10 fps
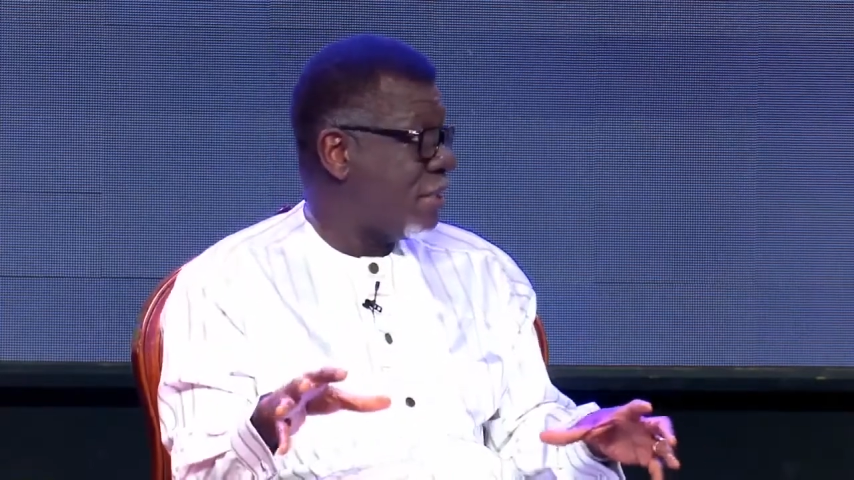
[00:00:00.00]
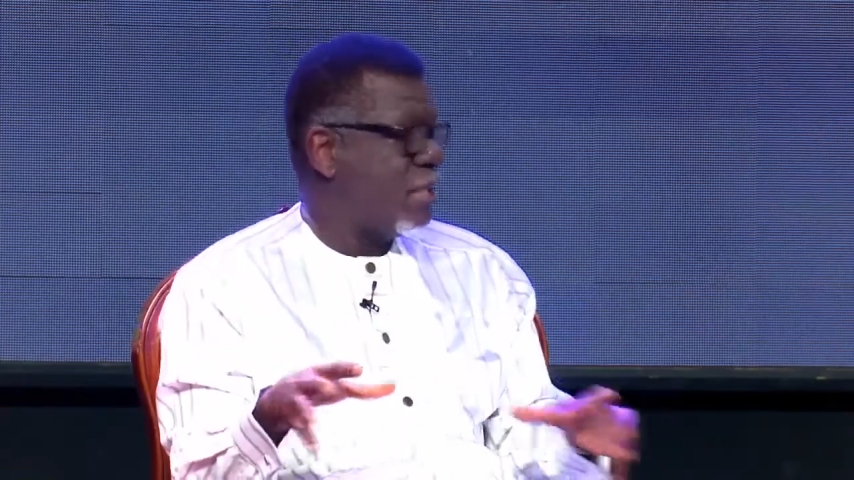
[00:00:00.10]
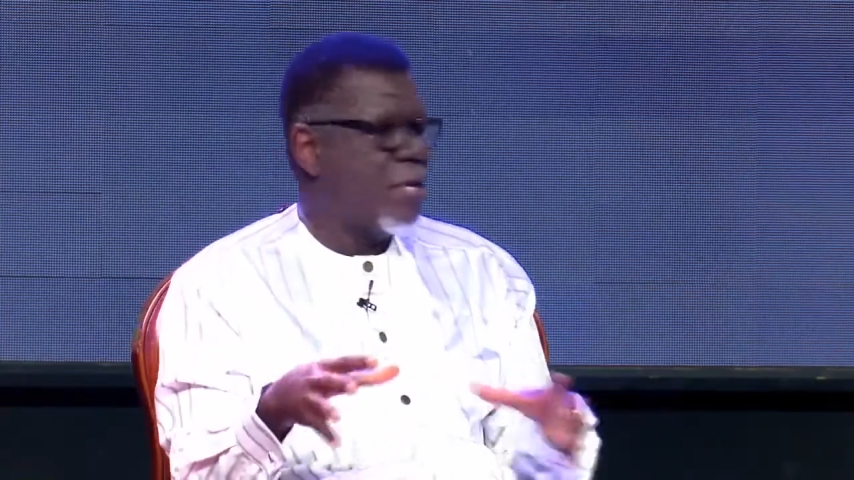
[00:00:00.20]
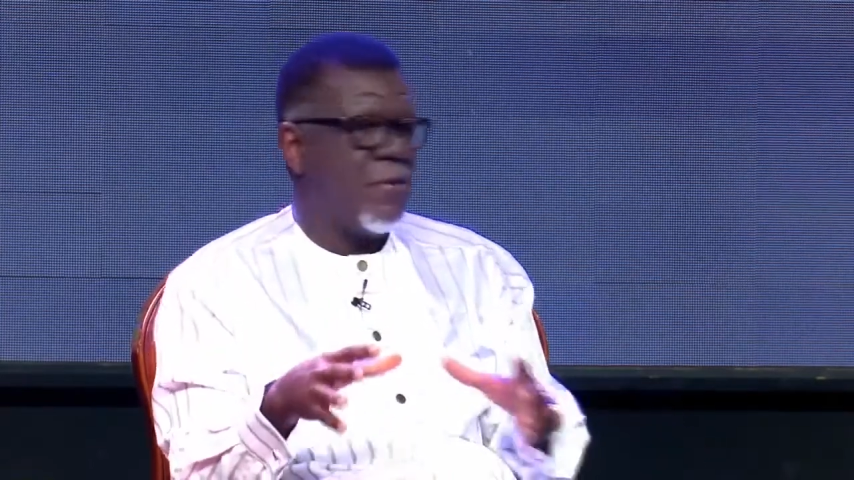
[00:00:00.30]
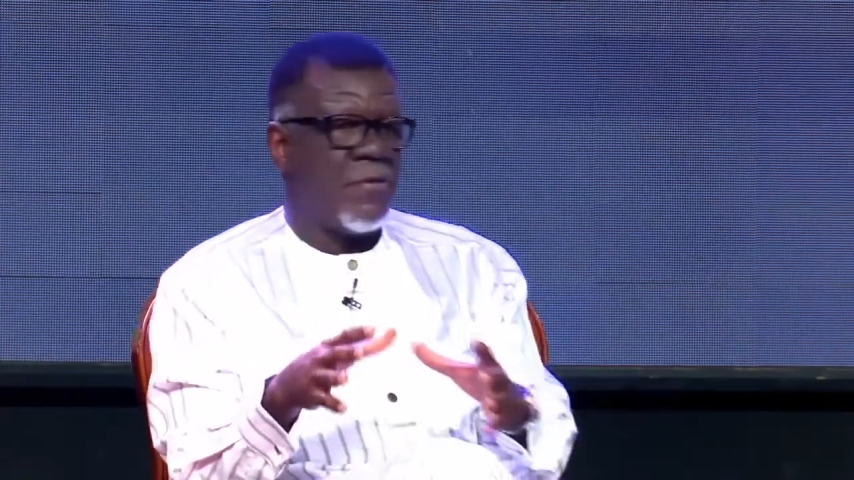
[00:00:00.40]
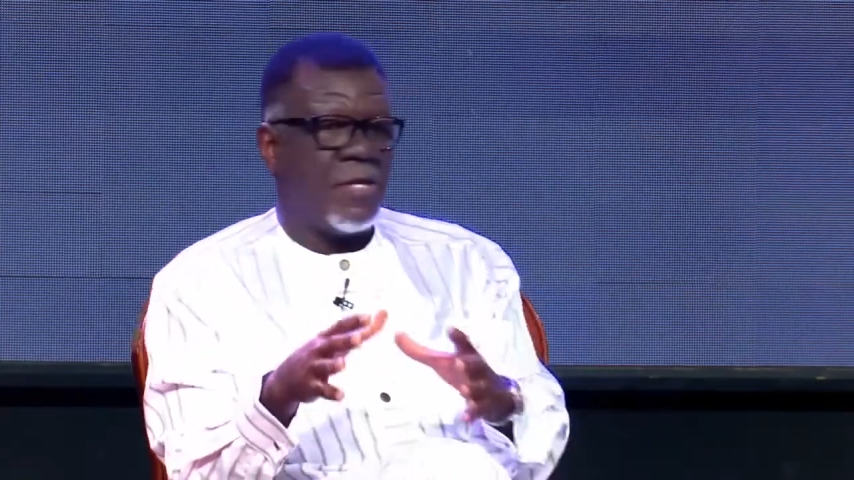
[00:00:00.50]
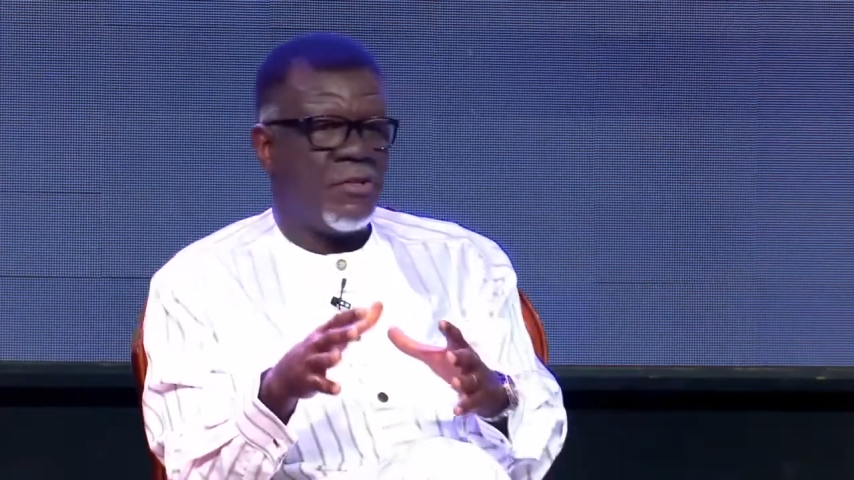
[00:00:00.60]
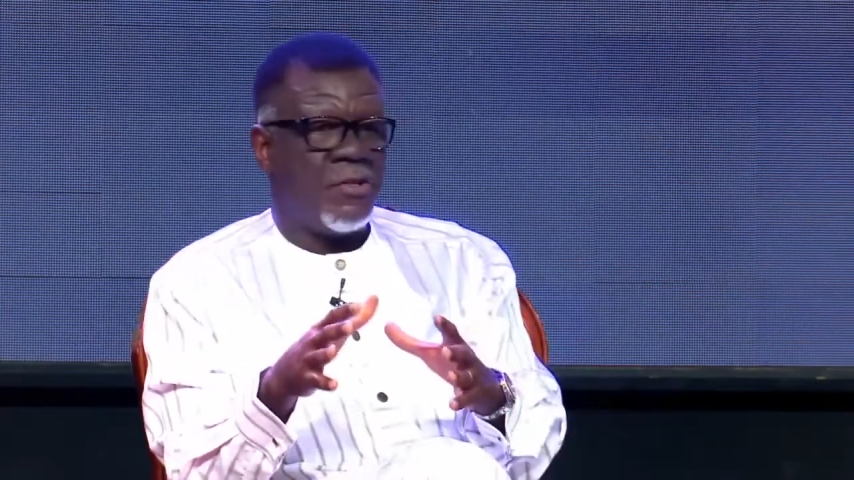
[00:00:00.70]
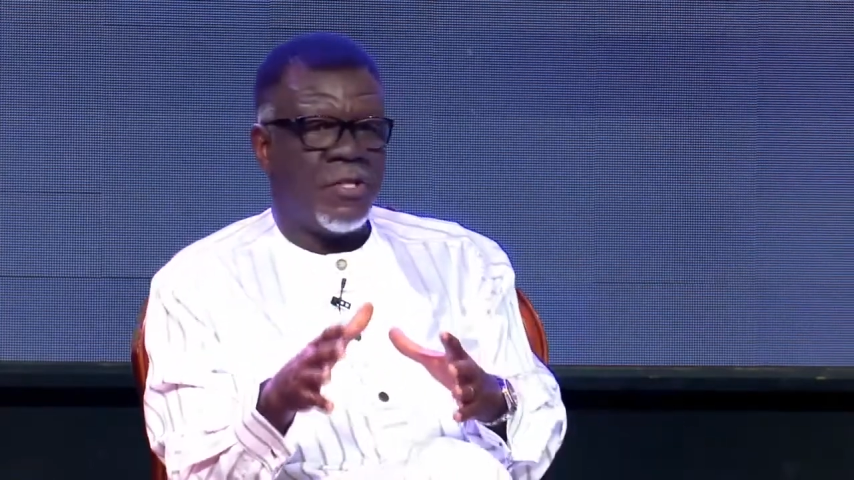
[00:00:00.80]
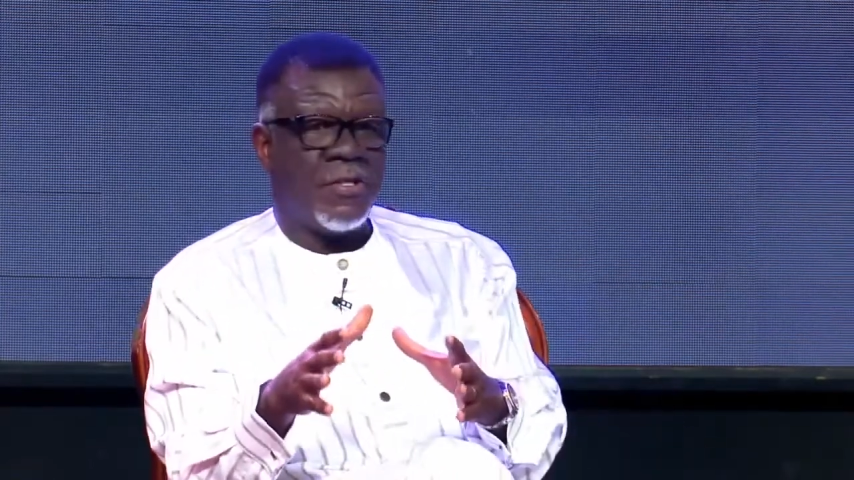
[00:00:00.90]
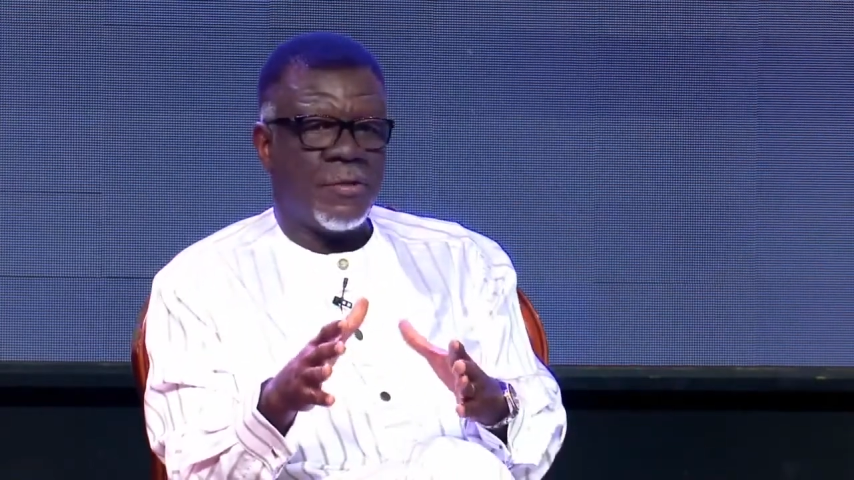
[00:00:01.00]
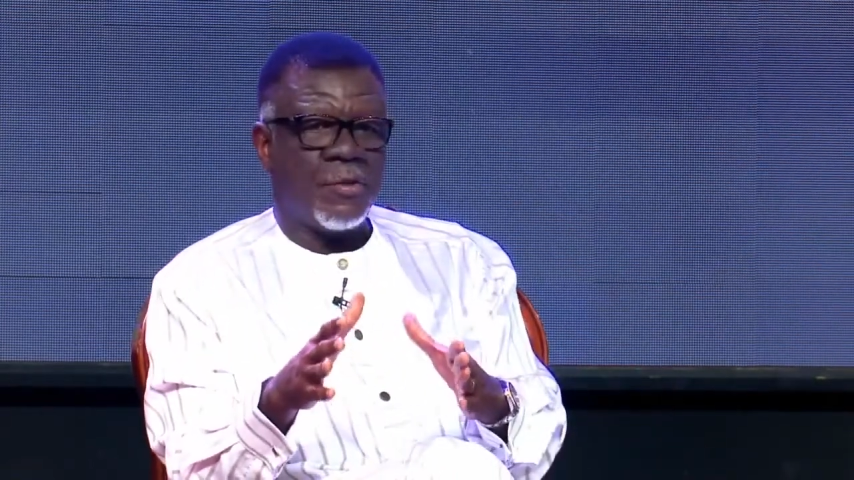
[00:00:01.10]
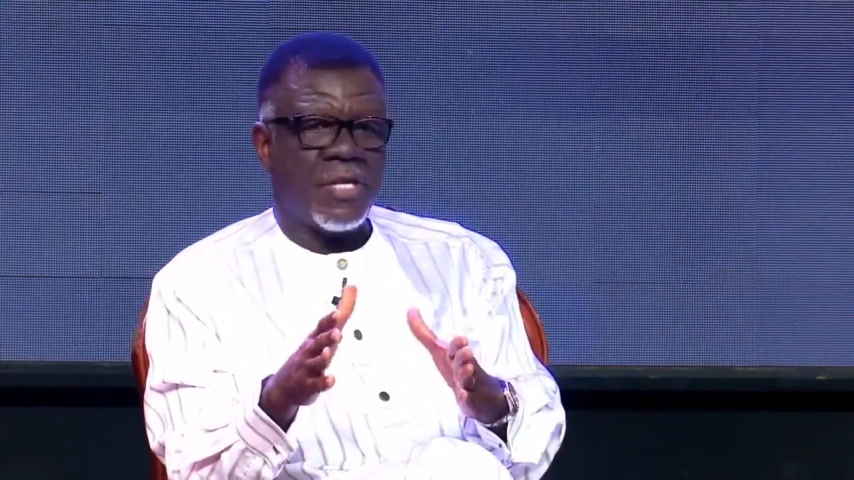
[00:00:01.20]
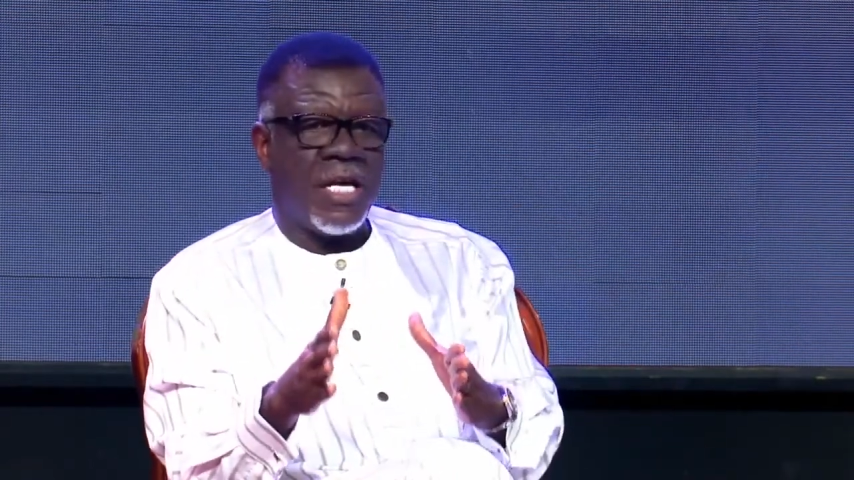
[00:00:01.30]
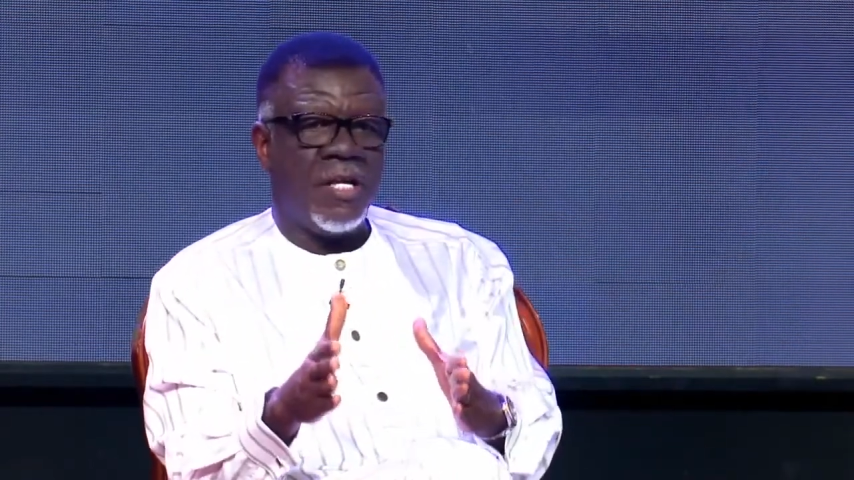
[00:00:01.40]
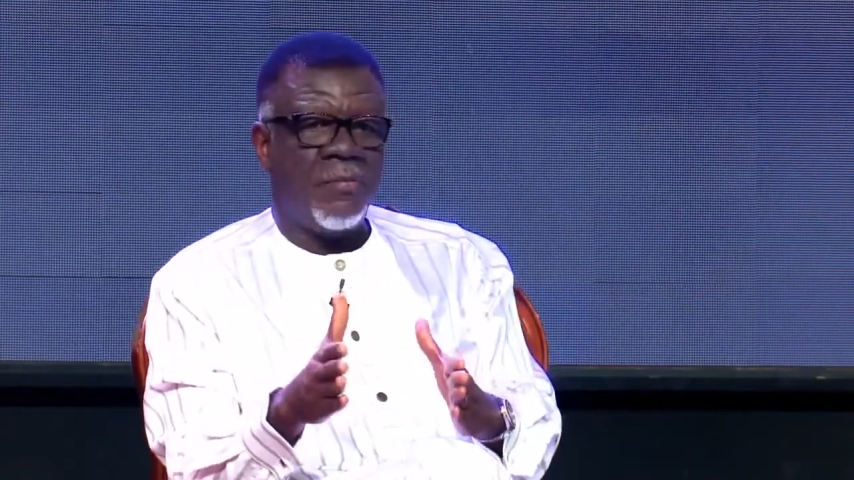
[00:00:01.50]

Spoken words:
that Jesus was helping